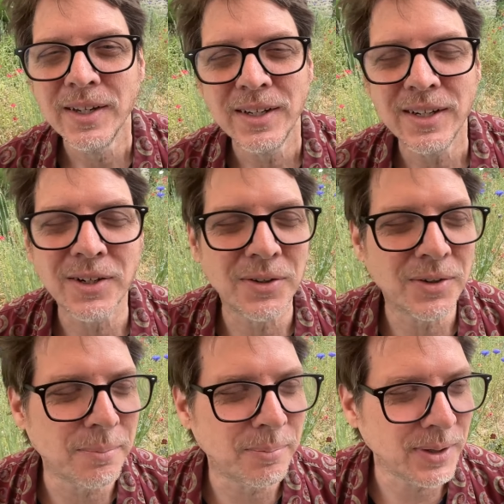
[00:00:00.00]
you know,
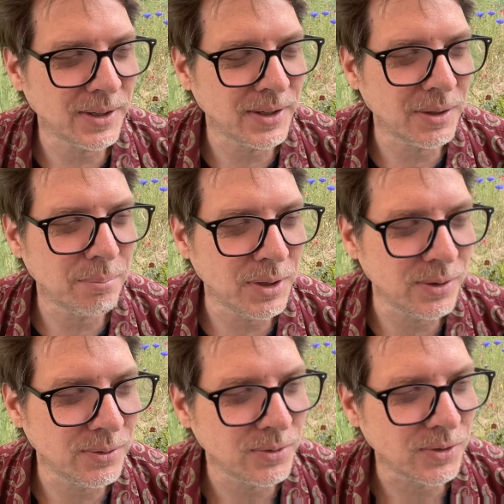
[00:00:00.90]
completely
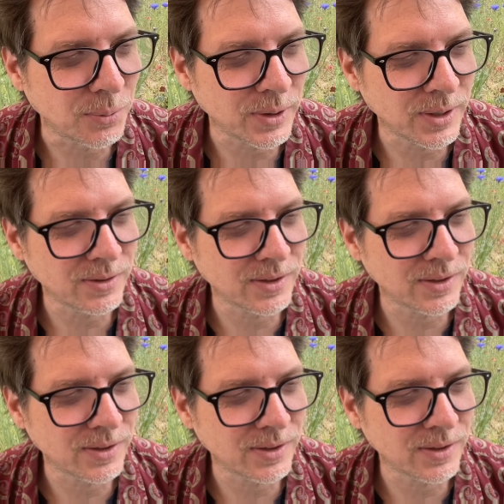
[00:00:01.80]
immune to wanting